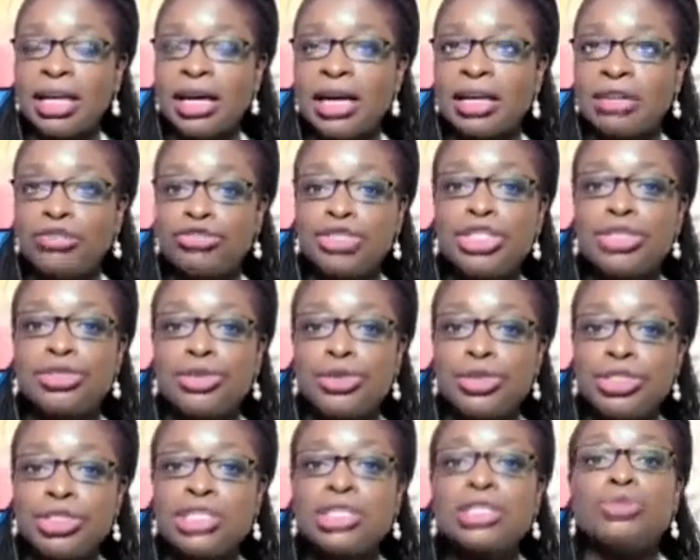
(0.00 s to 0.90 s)

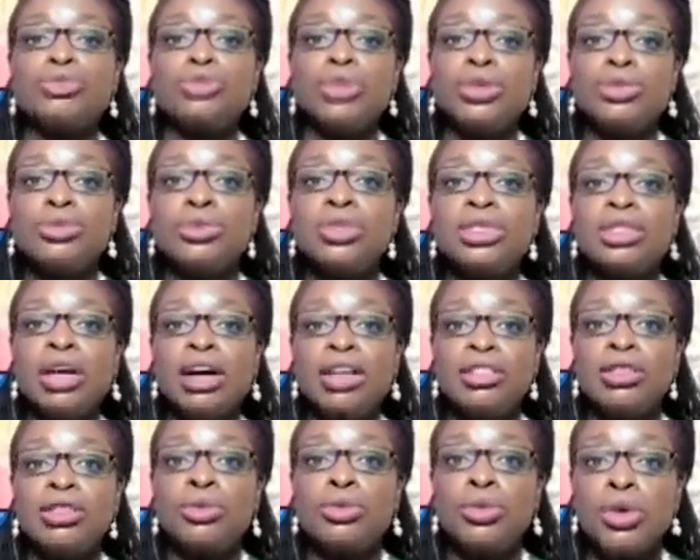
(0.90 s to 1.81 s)
resources, we work
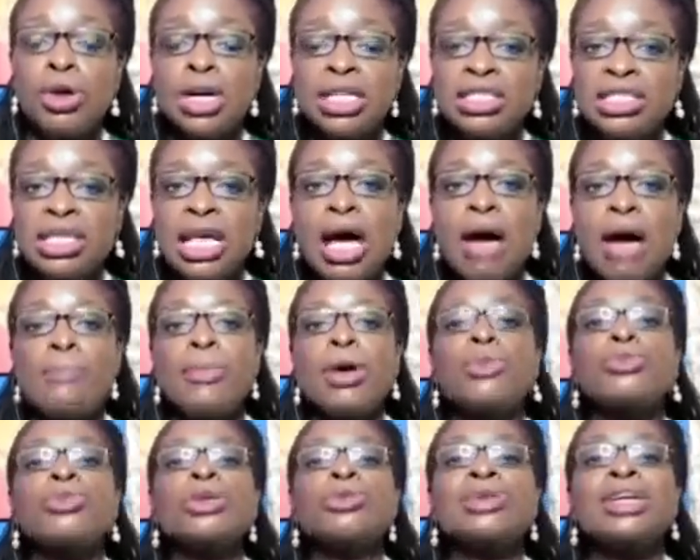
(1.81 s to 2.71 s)
on the wants,
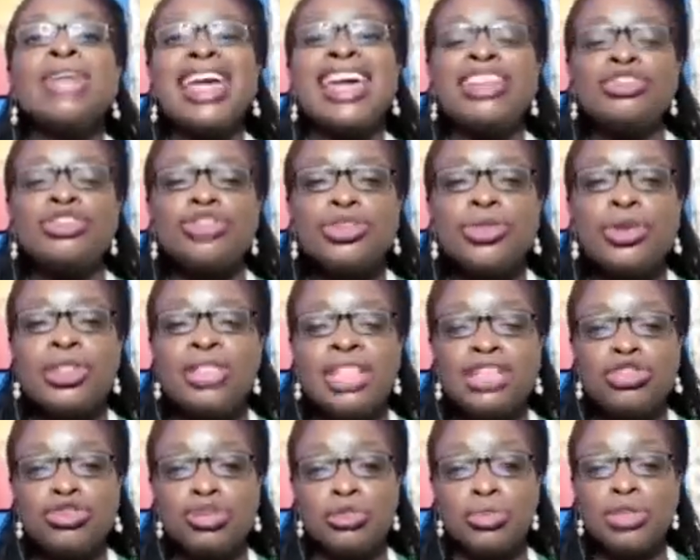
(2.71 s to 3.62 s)
but we would ensure
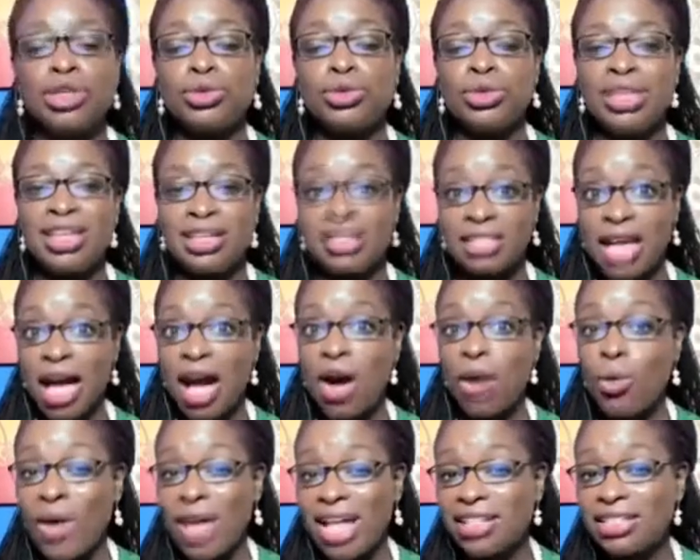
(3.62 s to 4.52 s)
that Tobagonians
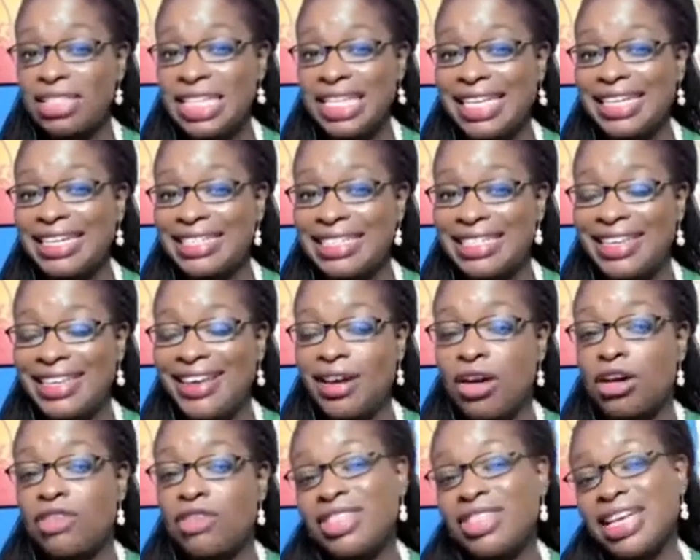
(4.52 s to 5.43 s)
are well taken care
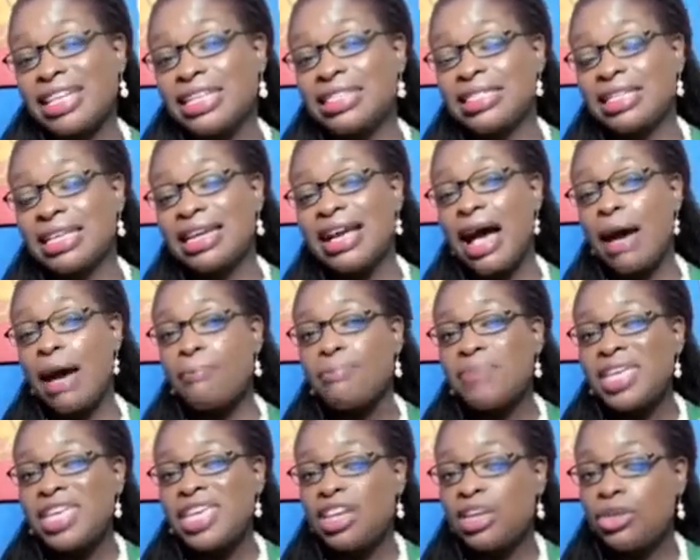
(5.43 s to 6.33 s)
of. That is the
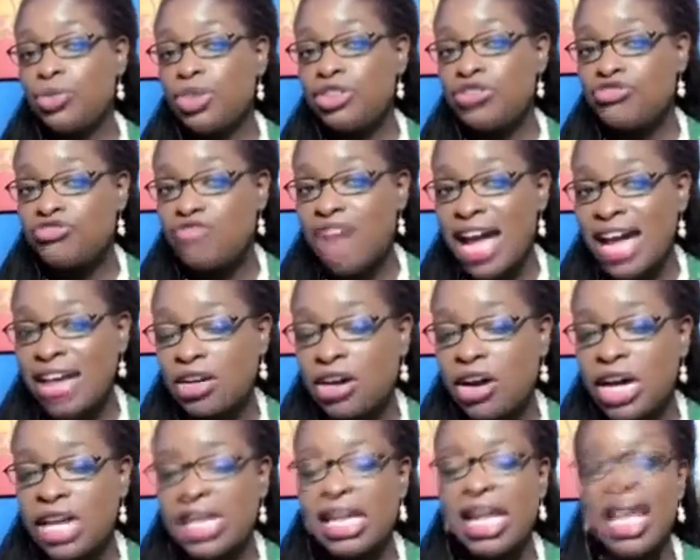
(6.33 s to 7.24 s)
campaign we ran
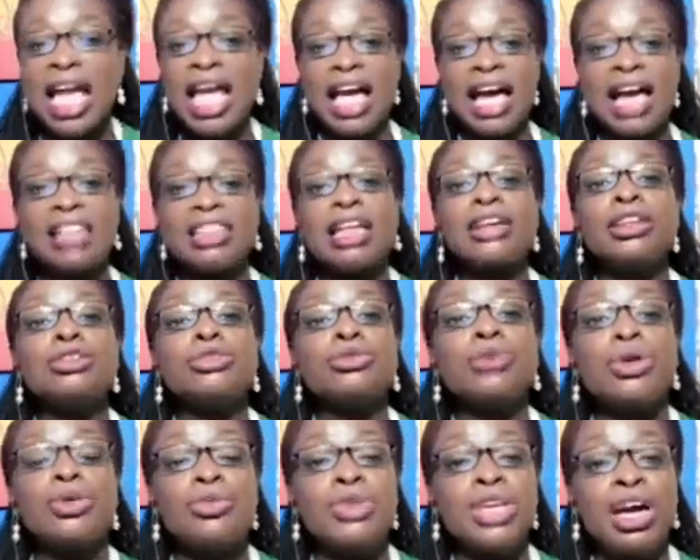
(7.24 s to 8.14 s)
on, and that is
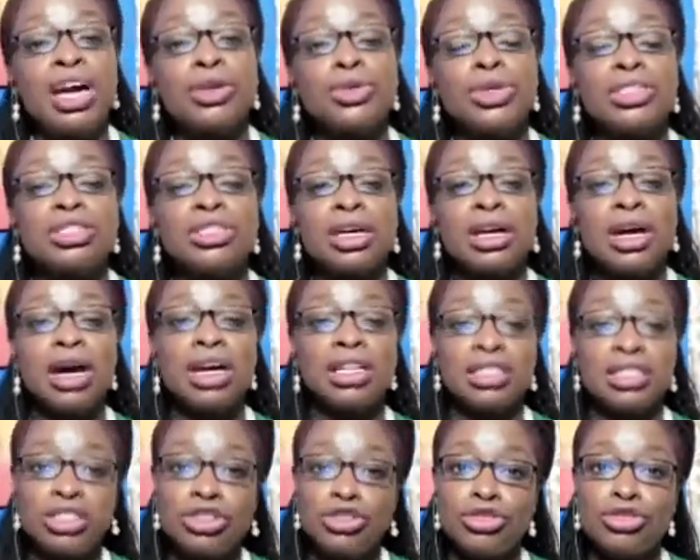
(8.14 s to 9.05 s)
what we are going to
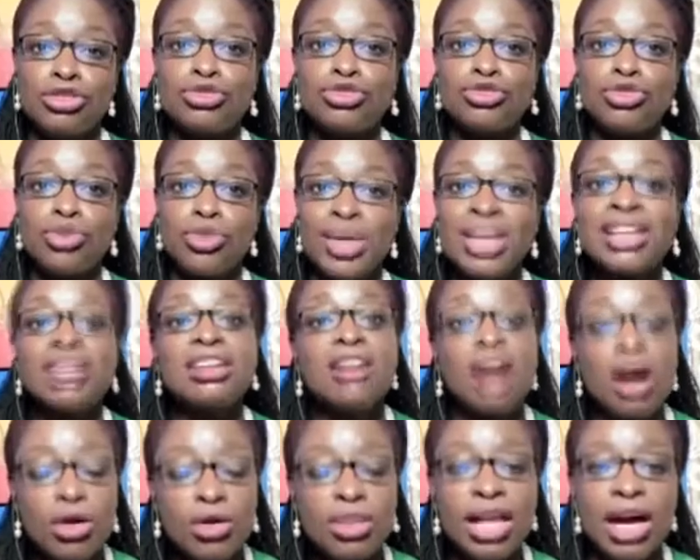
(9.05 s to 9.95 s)
continue doing
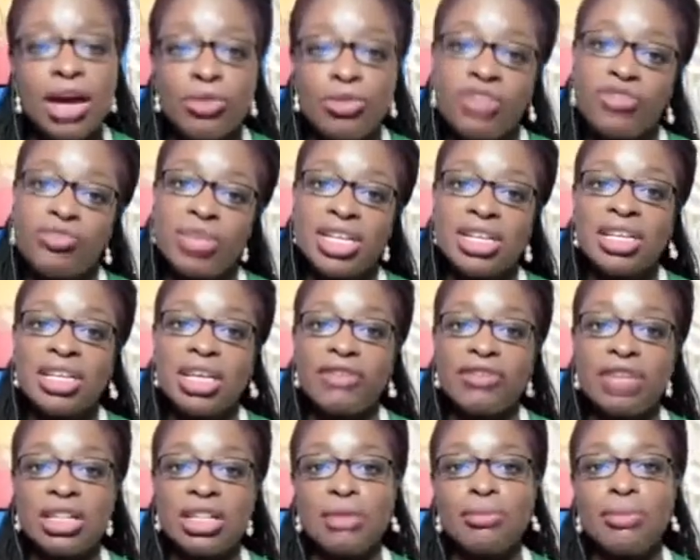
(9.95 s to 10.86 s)
now that we've been
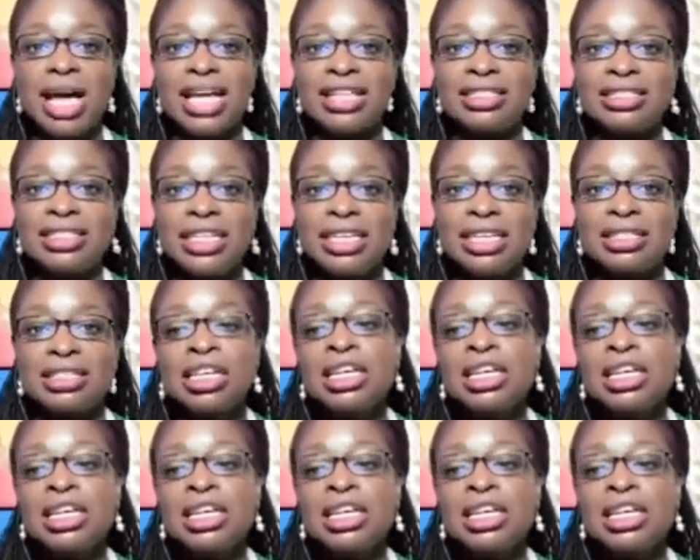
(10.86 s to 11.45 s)
given the mandate